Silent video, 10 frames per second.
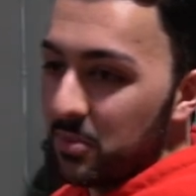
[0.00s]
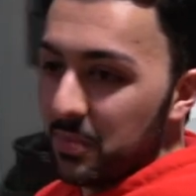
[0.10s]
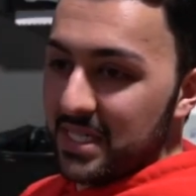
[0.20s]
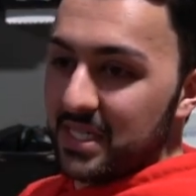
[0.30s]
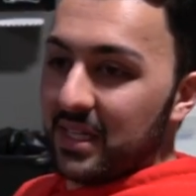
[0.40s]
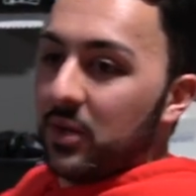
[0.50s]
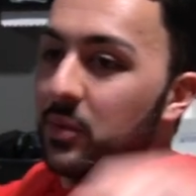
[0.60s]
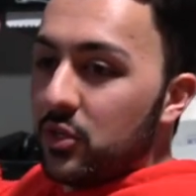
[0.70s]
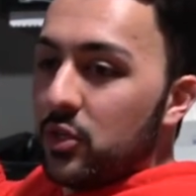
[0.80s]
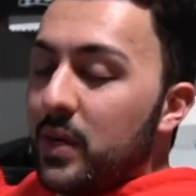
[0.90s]
So basically like
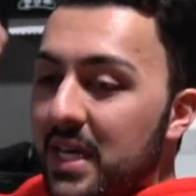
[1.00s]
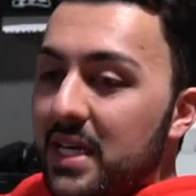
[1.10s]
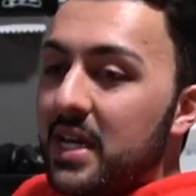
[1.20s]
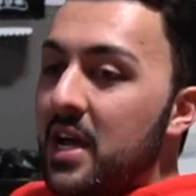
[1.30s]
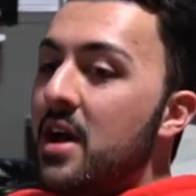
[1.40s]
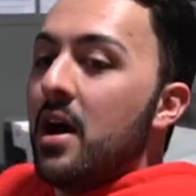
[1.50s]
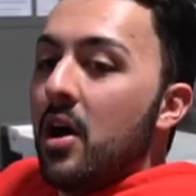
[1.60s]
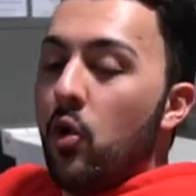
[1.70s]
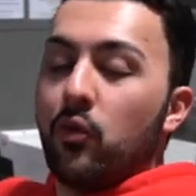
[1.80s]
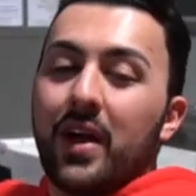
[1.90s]
when you're doing any
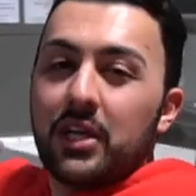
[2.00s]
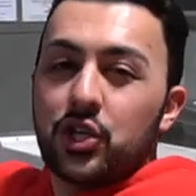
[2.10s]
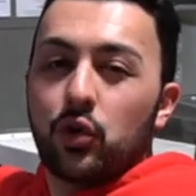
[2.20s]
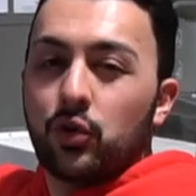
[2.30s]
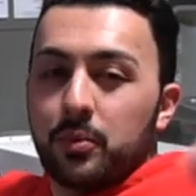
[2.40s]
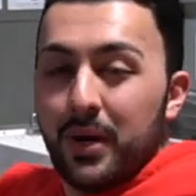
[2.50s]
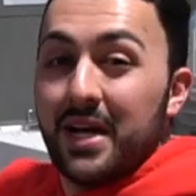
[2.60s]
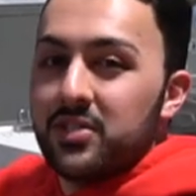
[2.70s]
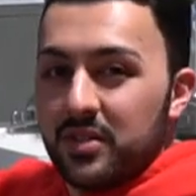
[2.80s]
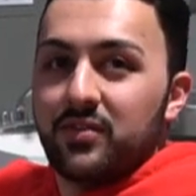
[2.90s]
overhead shoulder
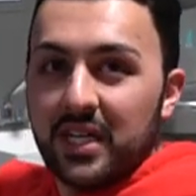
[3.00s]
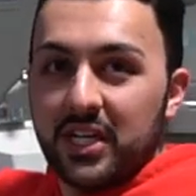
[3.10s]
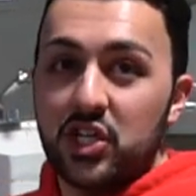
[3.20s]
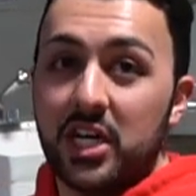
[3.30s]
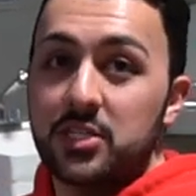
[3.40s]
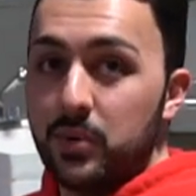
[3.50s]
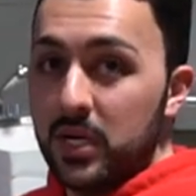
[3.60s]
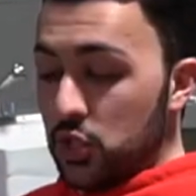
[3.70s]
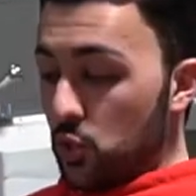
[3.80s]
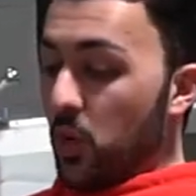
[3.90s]
press or even like chest
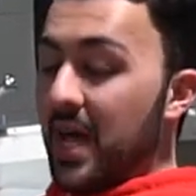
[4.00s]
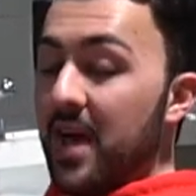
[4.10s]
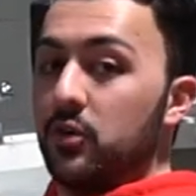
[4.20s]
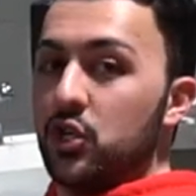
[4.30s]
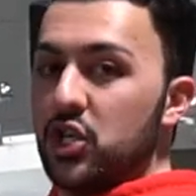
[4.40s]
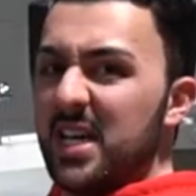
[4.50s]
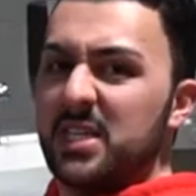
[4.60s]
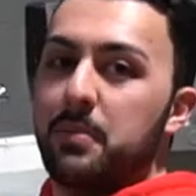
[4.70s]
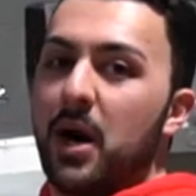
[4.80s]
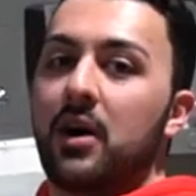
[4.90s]
press, you want to have your
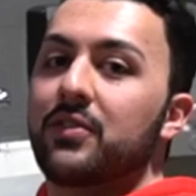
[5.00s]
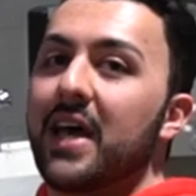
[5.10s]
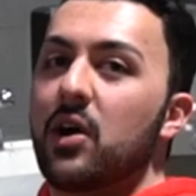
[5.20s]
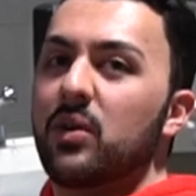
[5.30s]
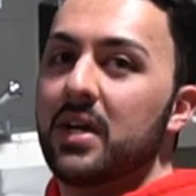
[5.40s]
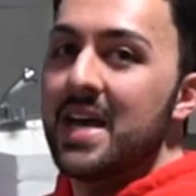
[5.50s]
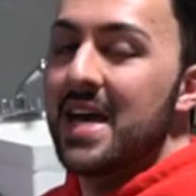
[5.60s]
chest puffed out.